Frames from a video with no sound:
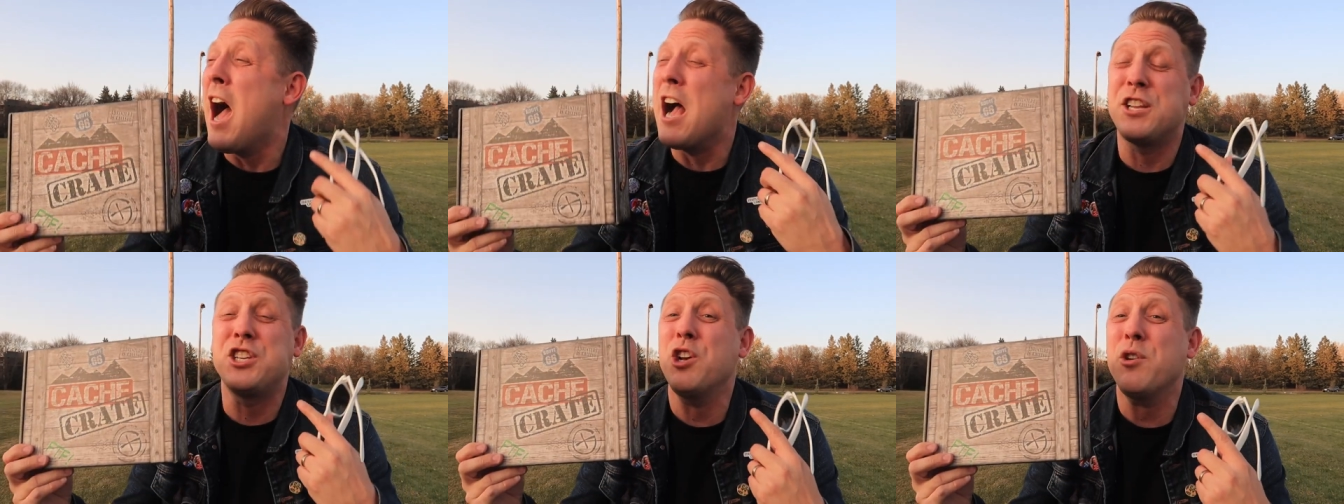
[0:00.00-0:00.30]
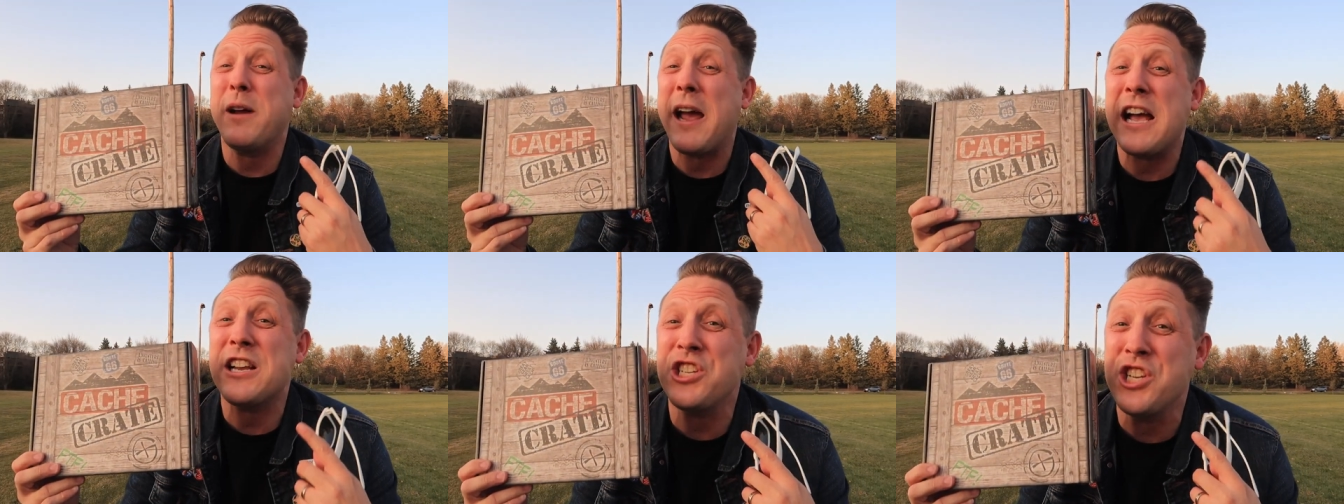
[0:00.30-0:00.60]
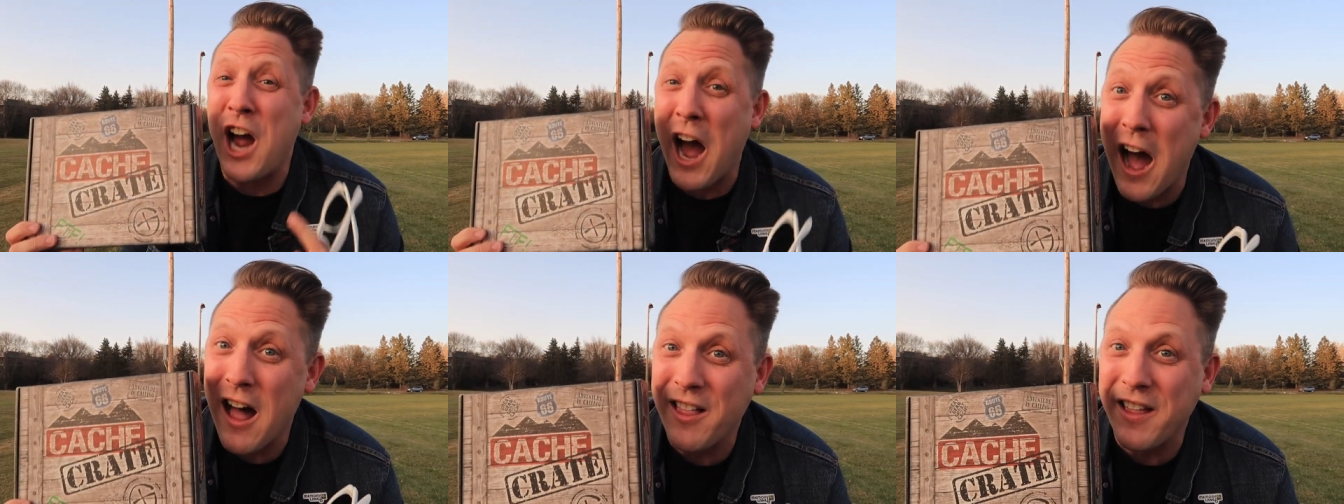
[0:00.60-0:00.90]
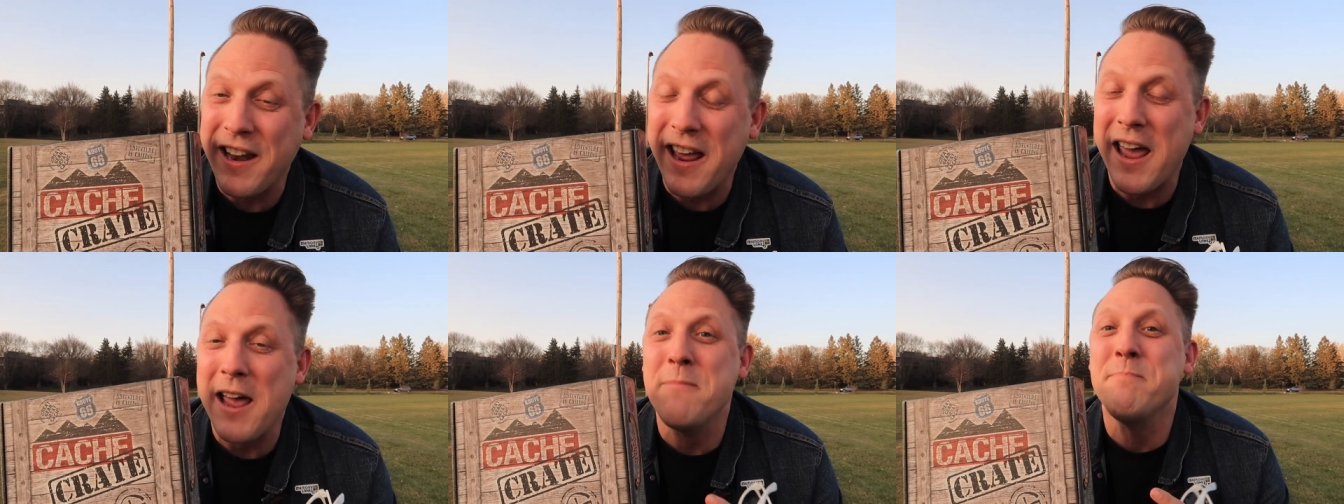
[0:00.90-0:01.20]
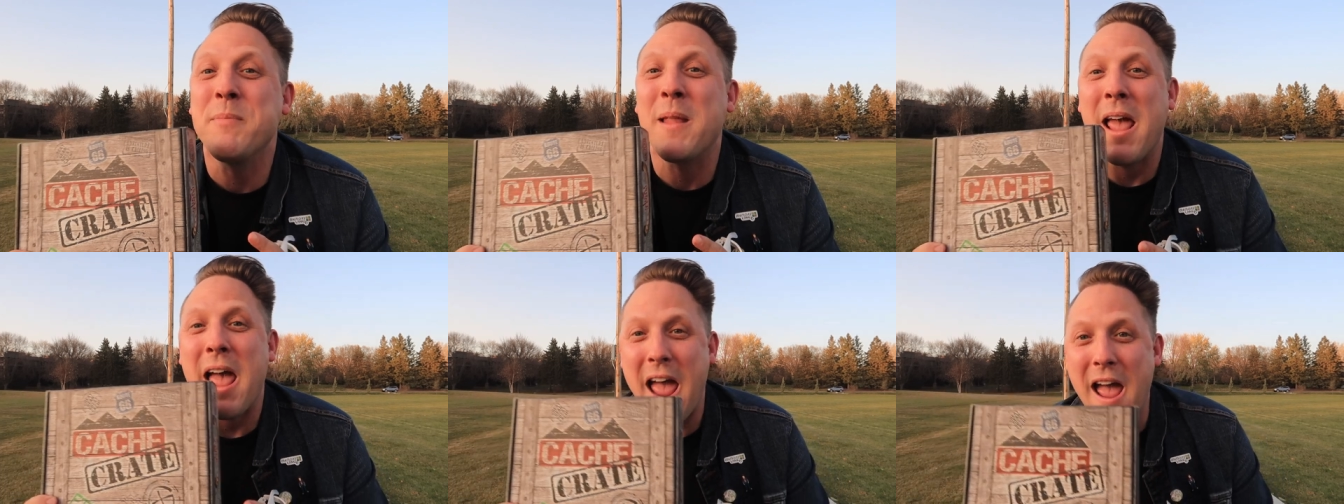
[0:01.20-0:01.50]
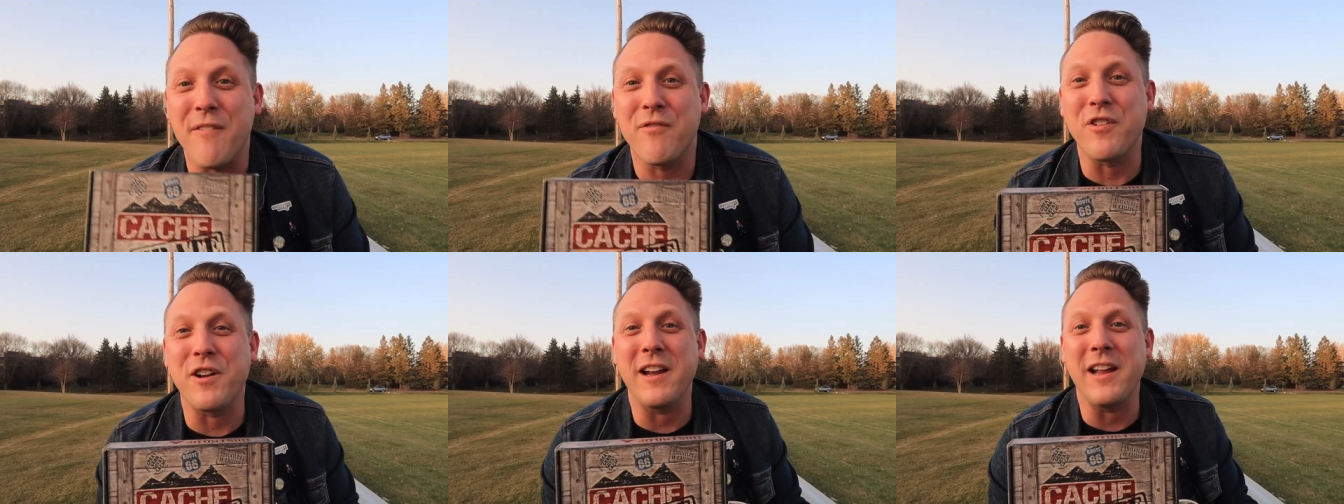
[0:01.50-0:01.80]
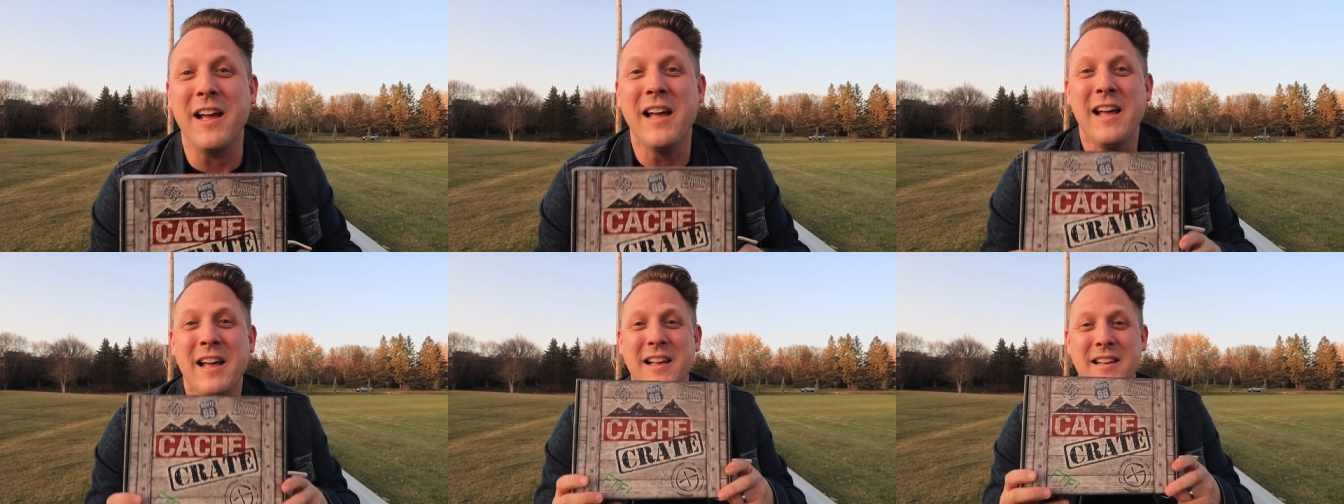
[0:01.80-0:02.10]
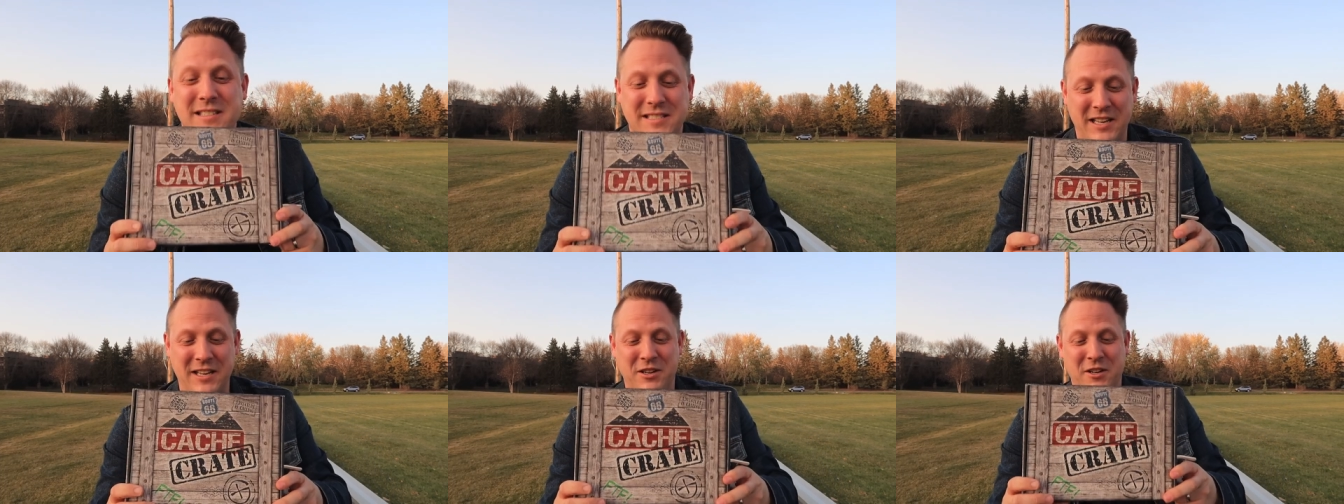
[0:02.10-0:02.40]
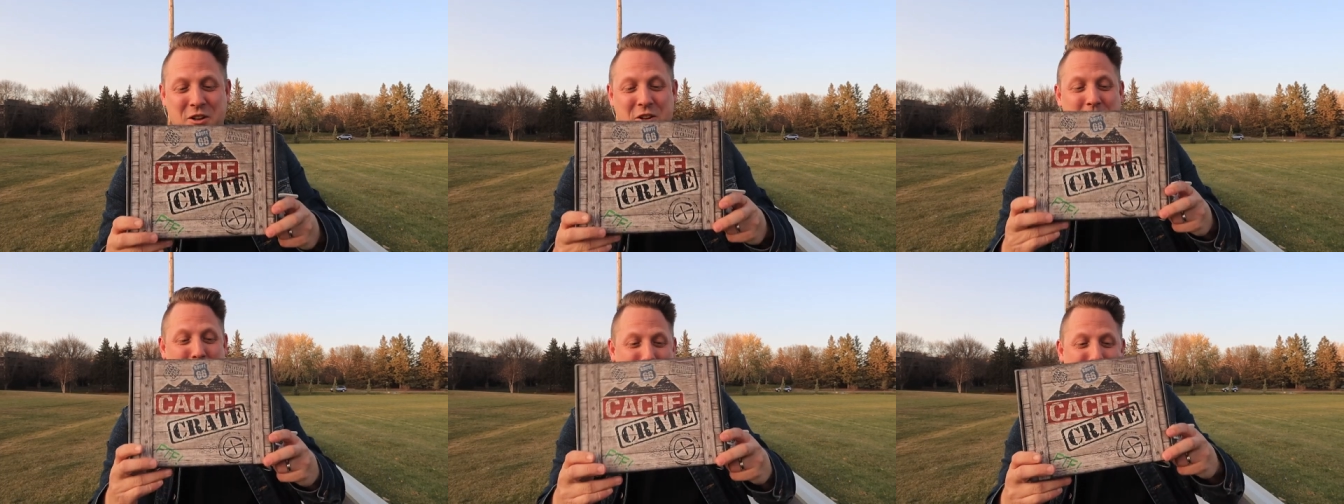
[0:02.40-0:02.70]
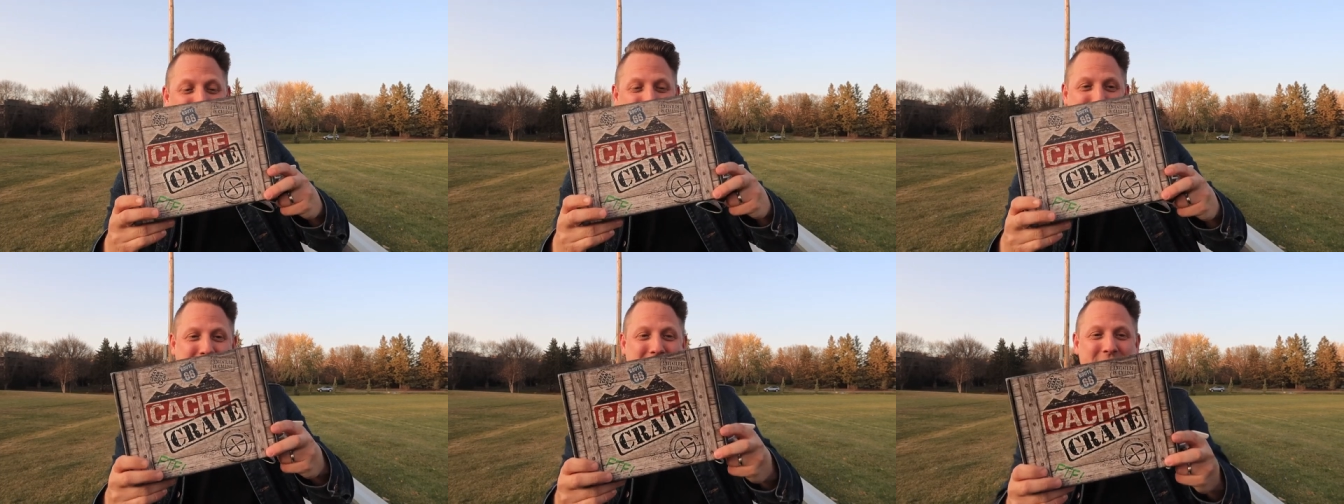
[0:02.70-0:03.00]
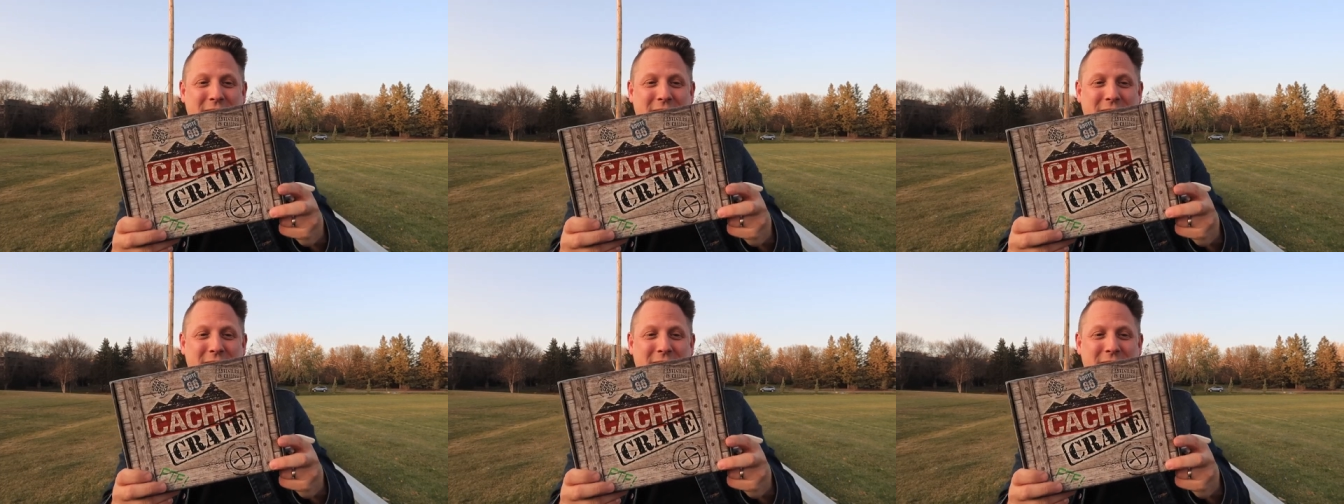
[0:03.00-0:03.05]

a geocaching holiday every single month.